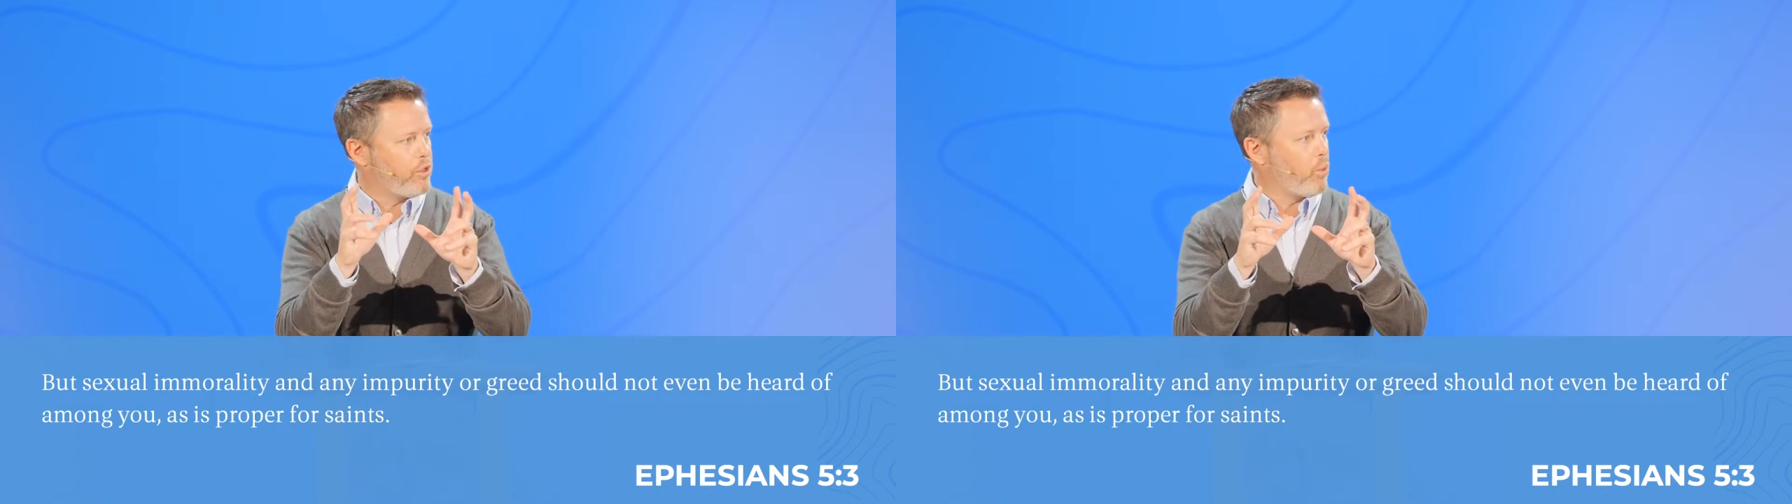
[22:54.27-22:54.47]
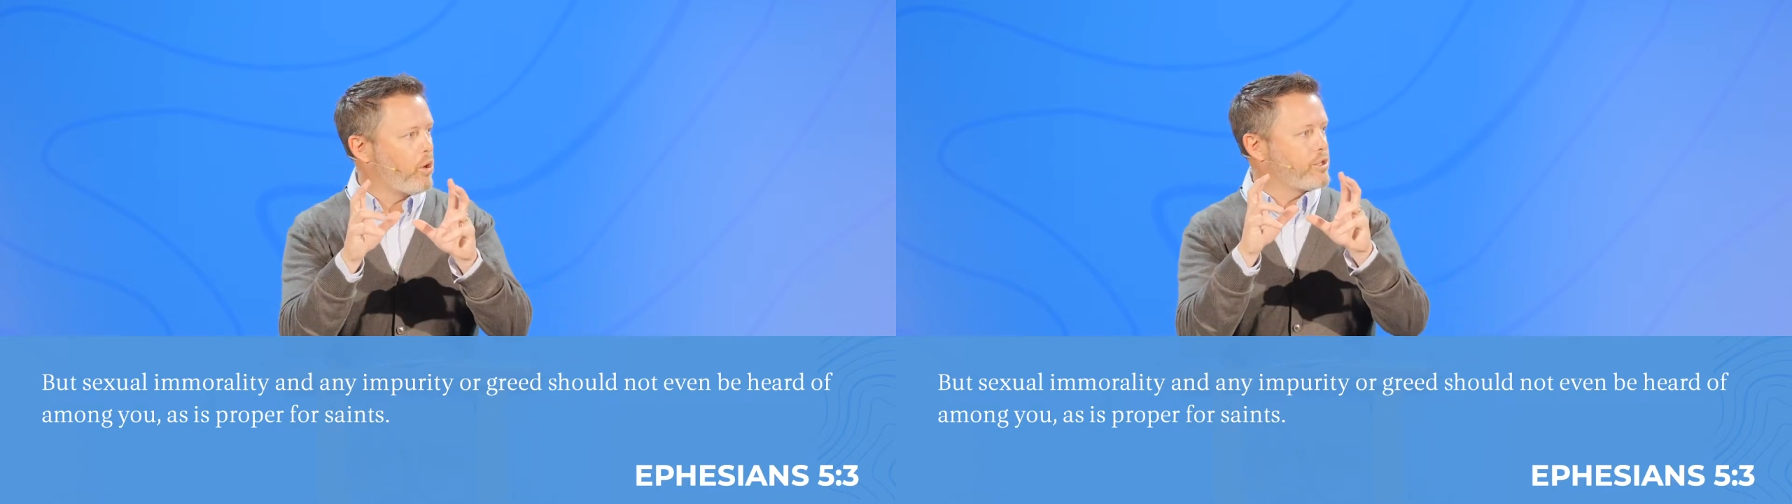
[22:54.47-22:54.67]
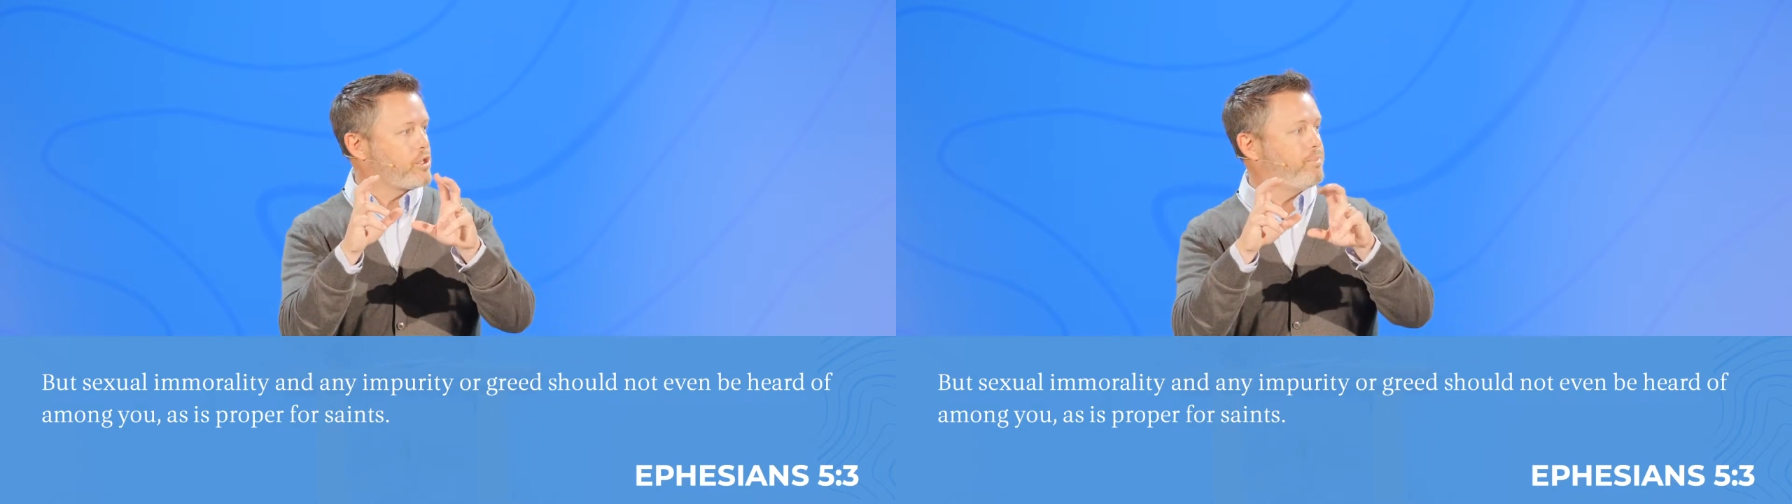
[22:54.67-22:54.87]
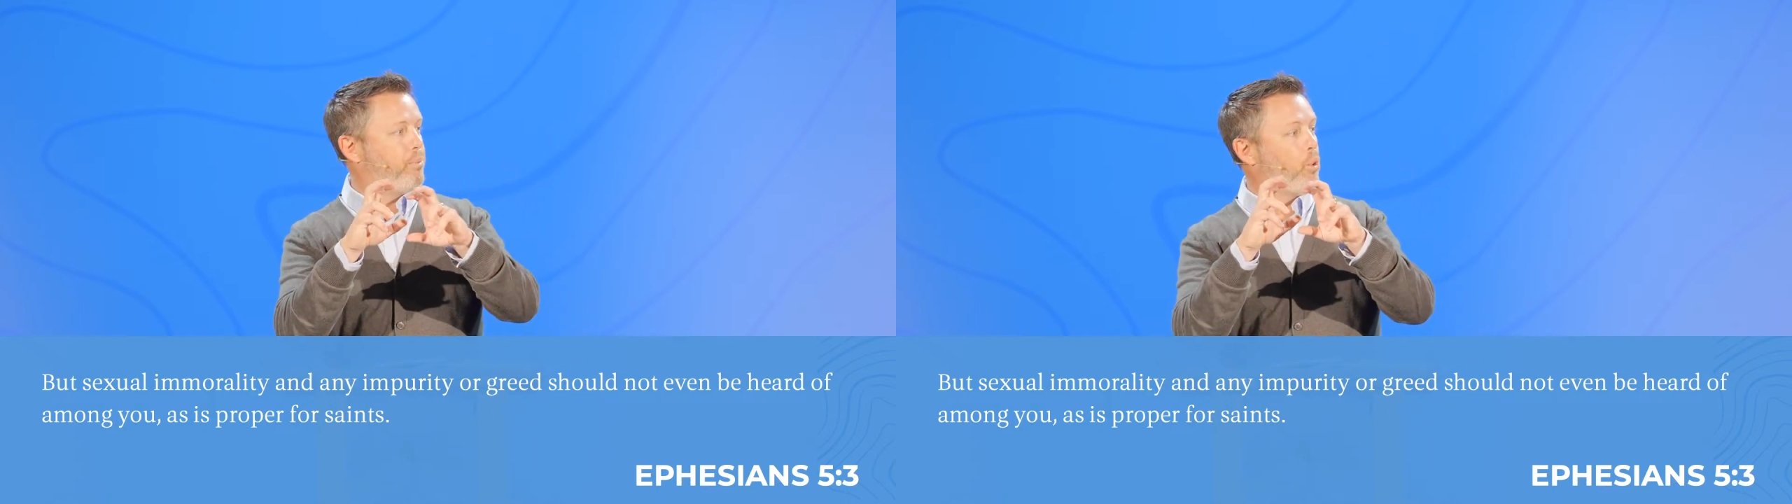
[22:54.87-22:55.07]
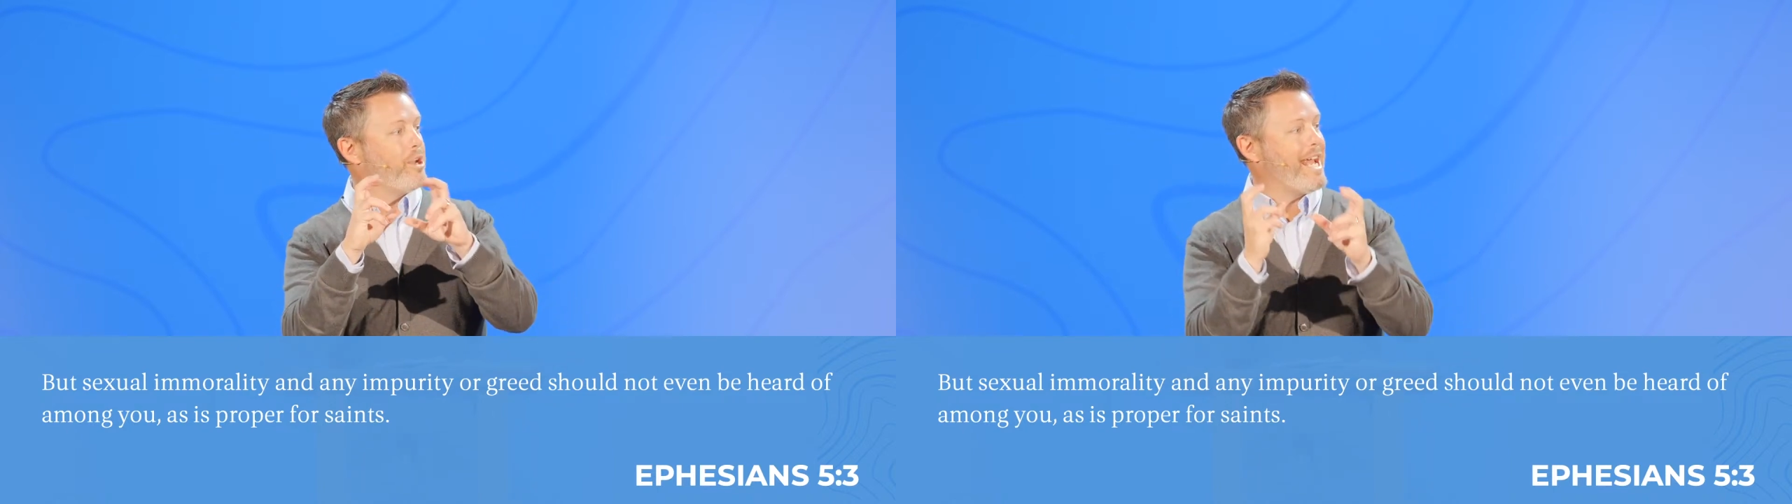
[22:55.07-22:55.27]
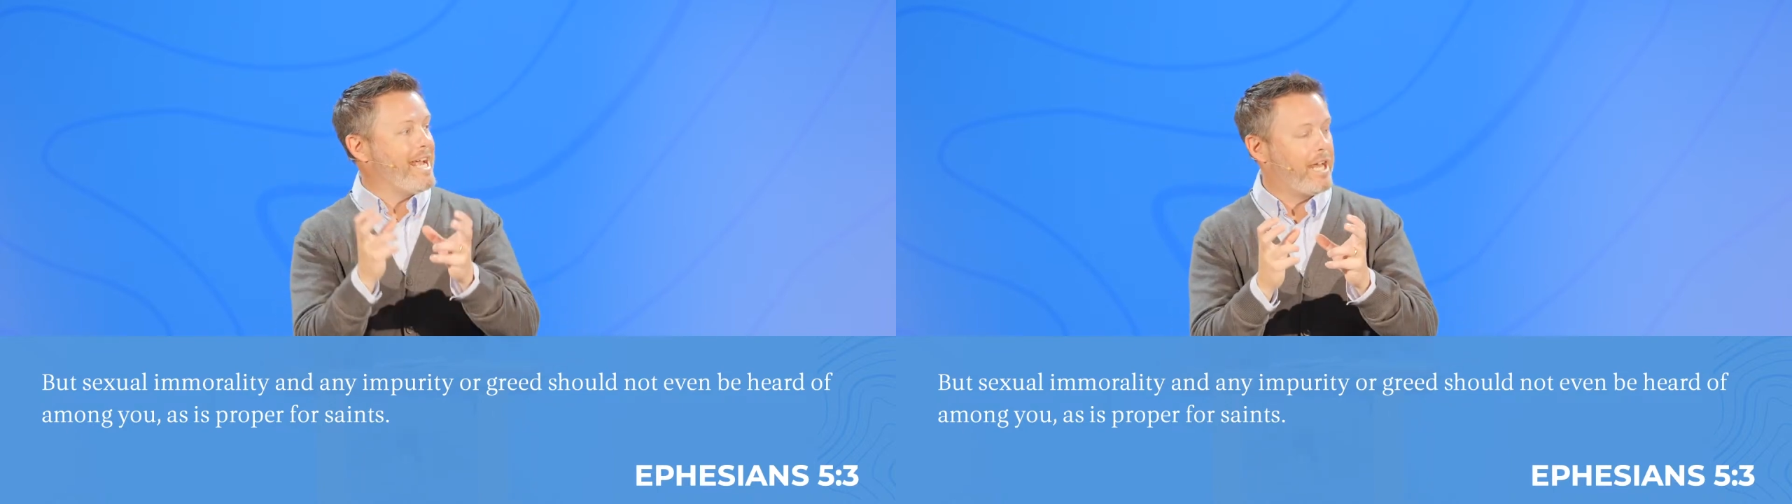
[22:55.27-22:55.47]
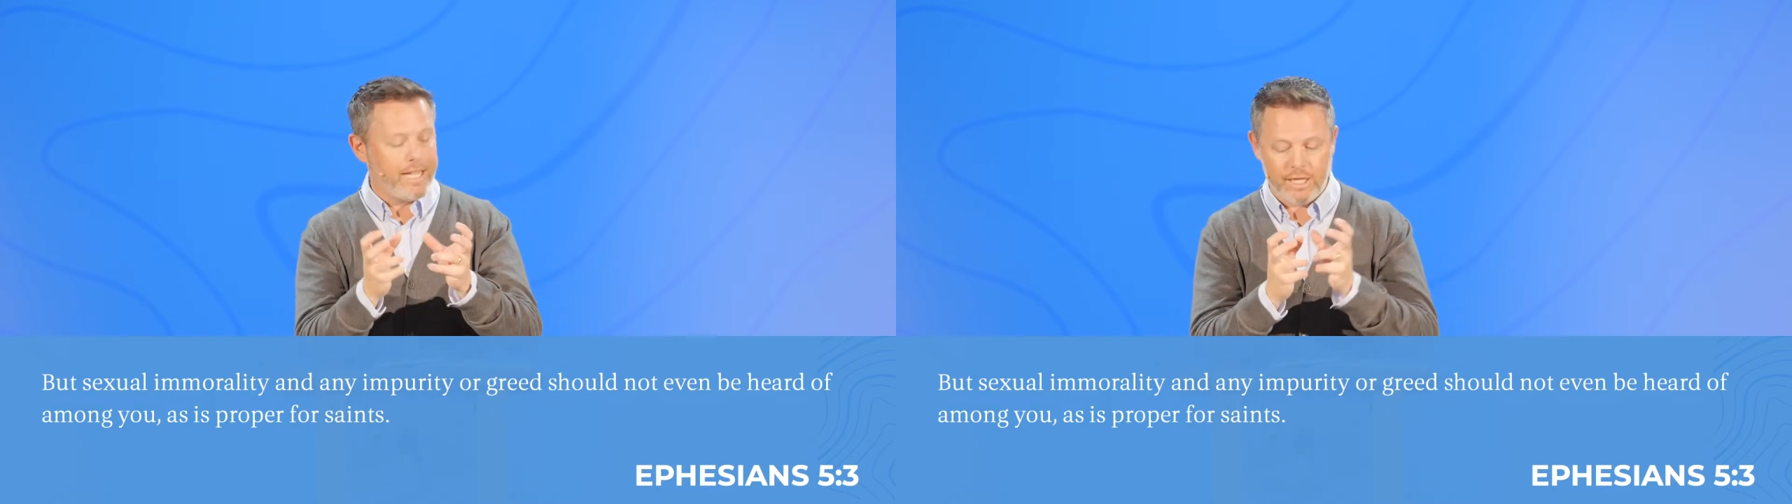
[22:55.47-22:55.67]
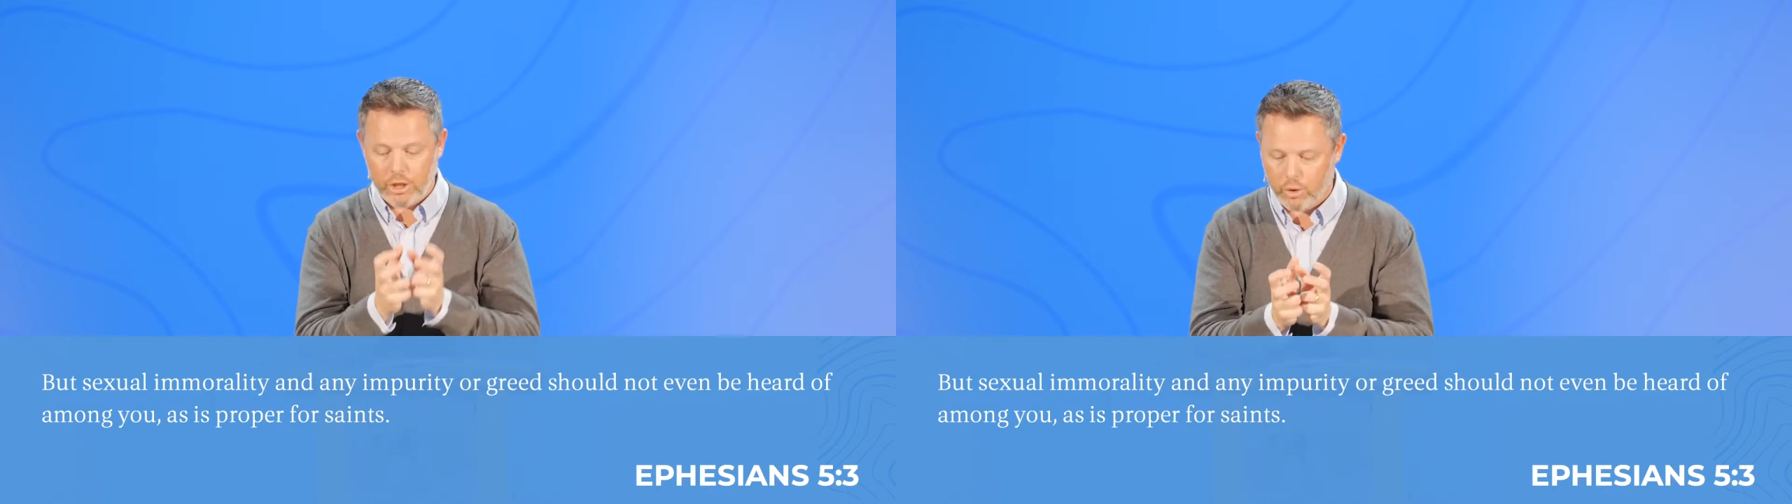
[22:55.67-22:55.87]
The word is porneia
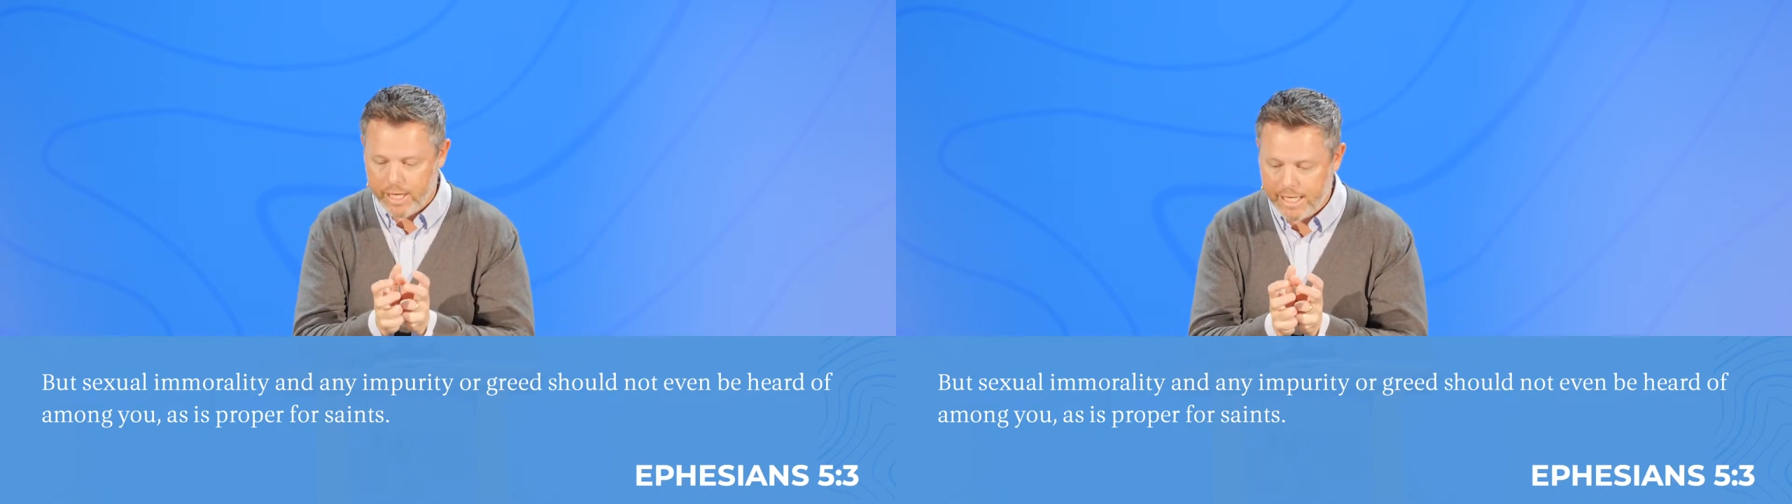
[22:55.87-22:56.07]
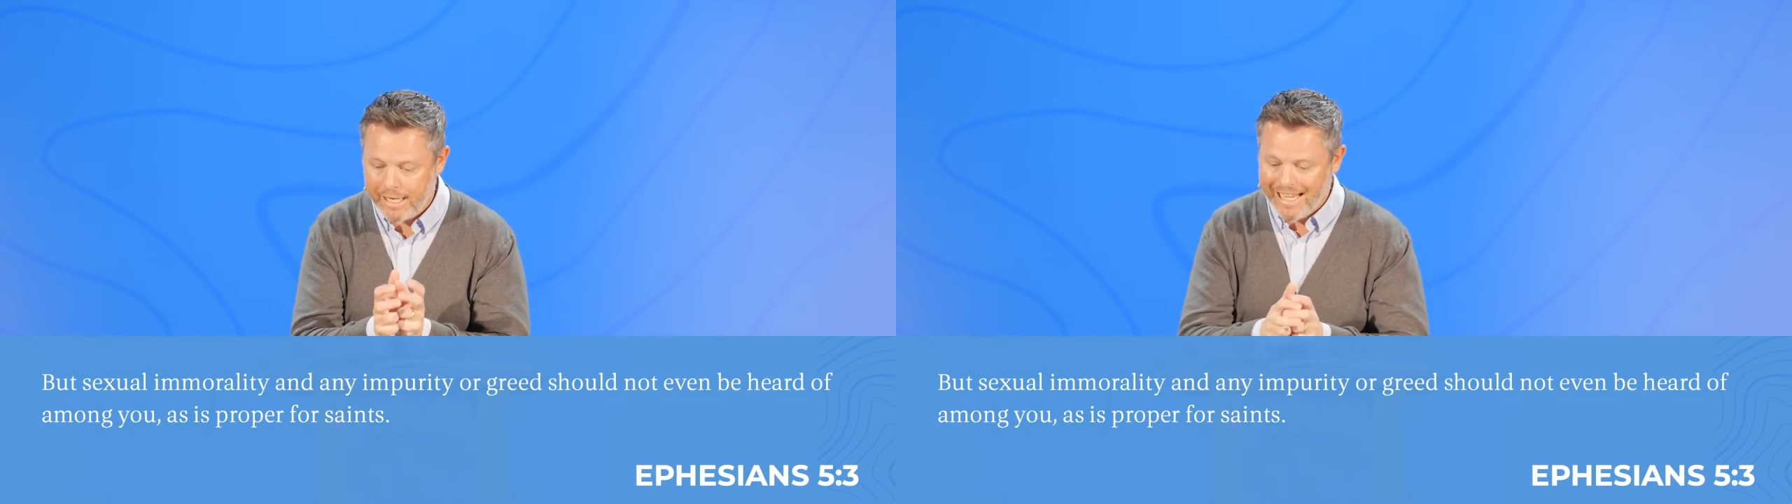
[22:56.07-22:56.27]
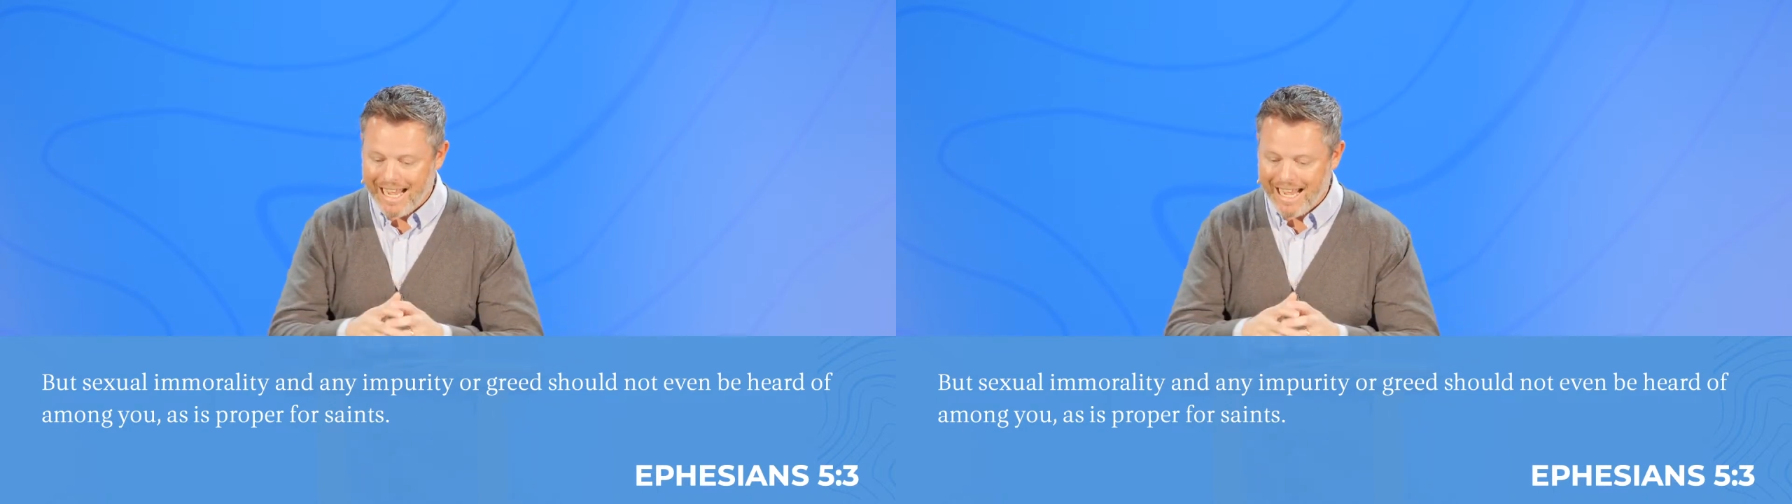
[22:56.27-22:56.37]
in the Greek.